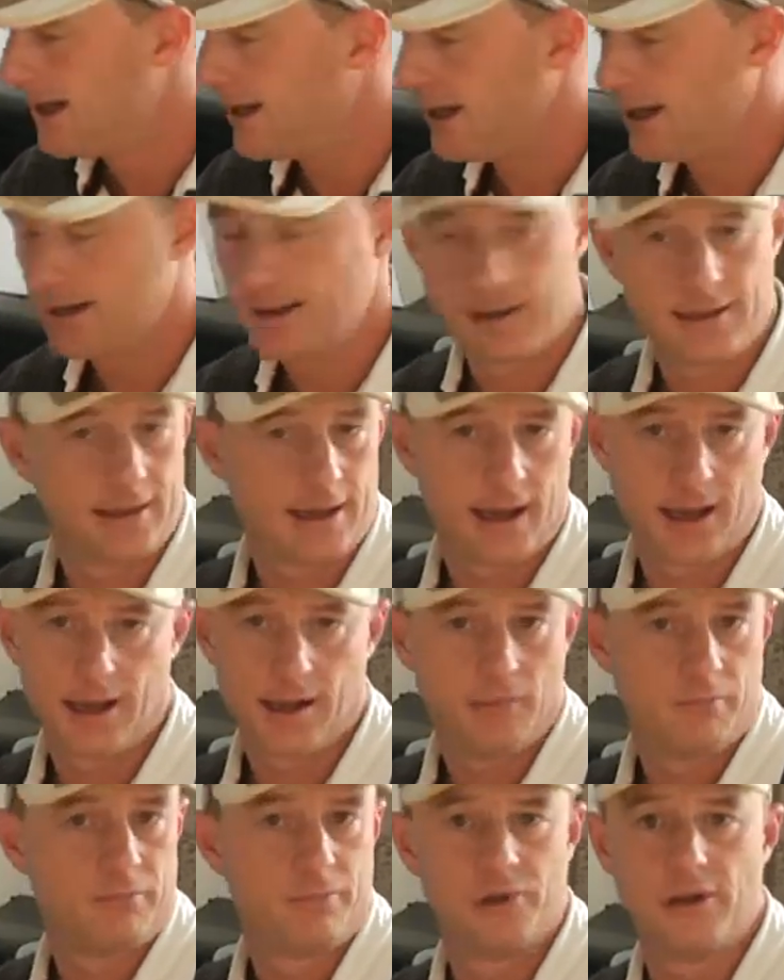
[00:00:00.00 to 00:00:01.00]
And
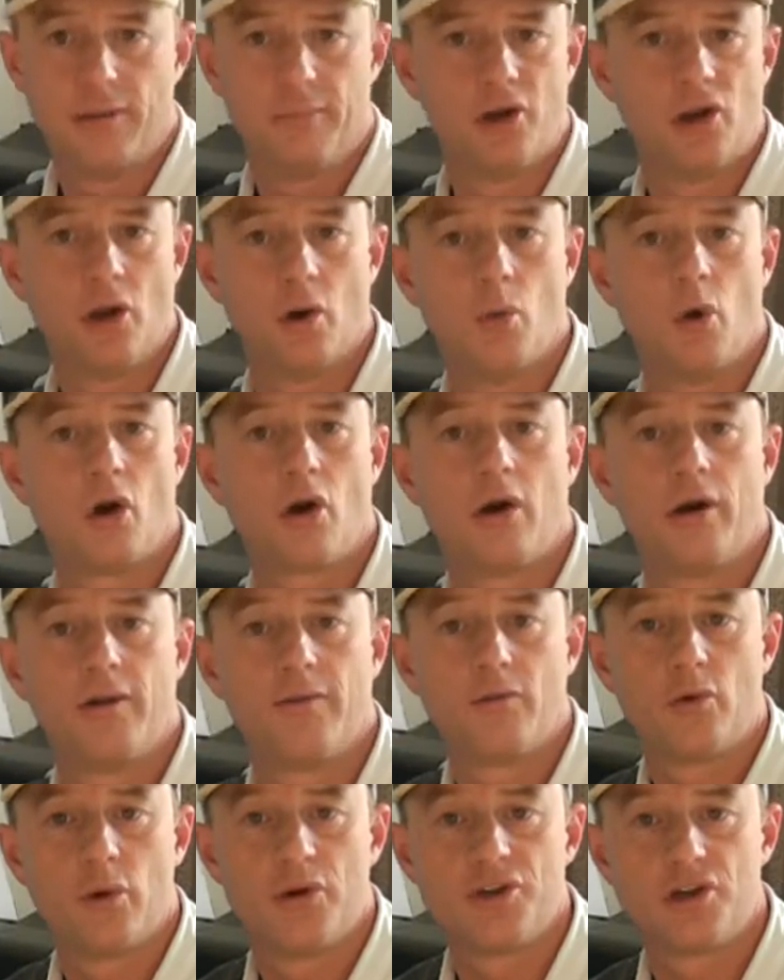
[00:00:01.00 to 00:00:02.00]
let me know what kind
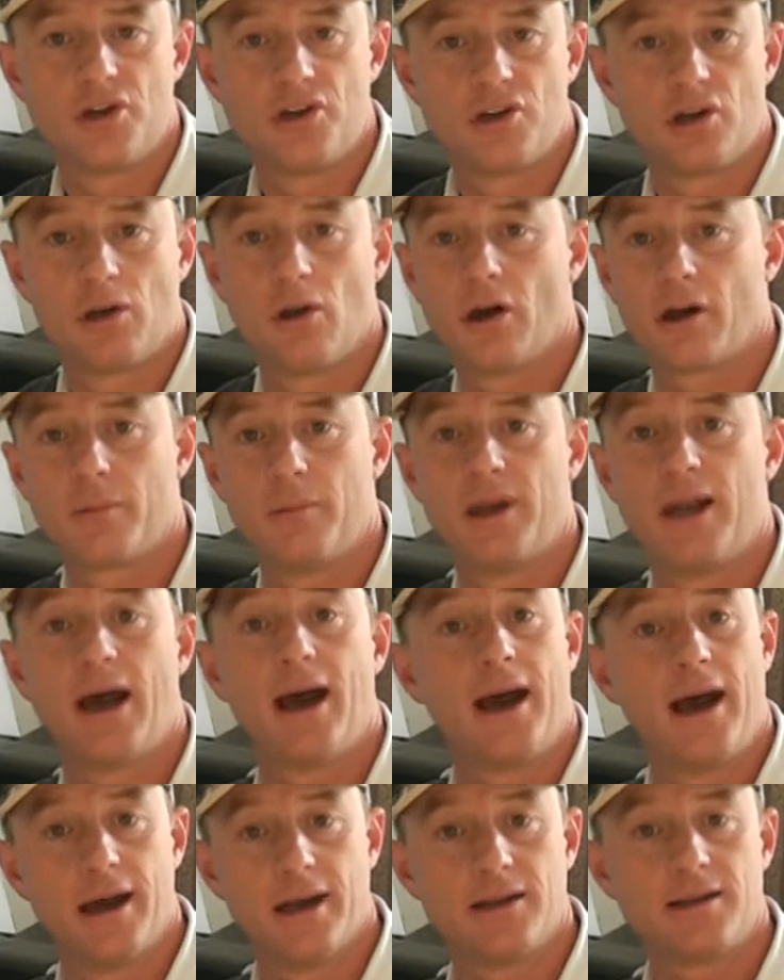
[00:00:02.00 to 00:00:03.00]
of questions you'd like me
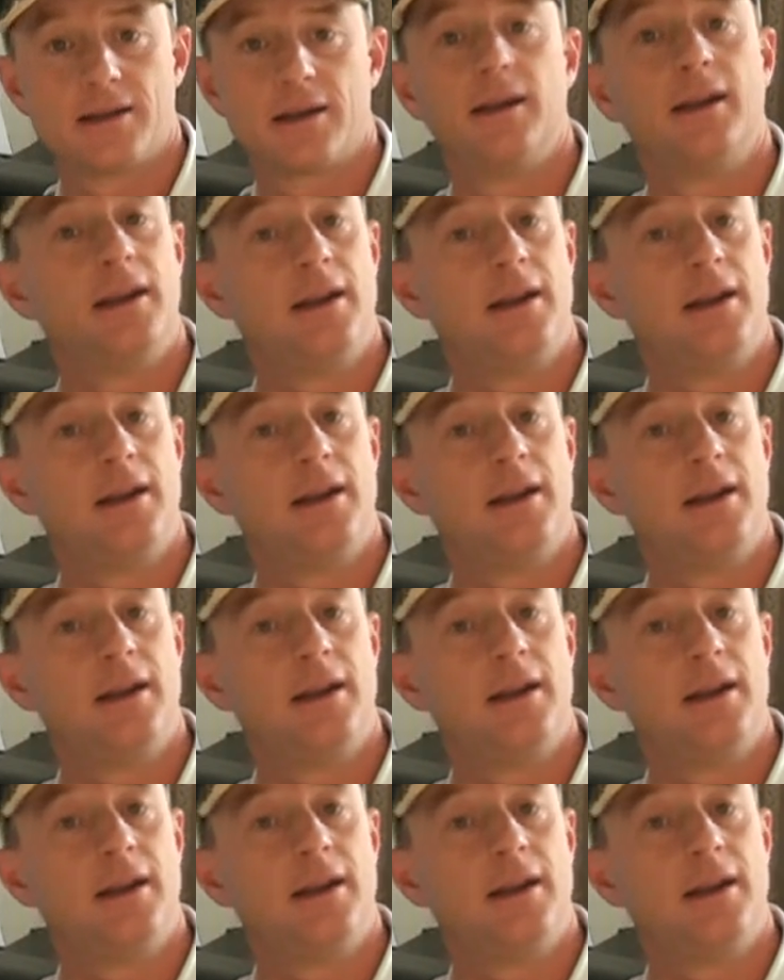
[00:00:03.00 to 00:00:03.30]
to ask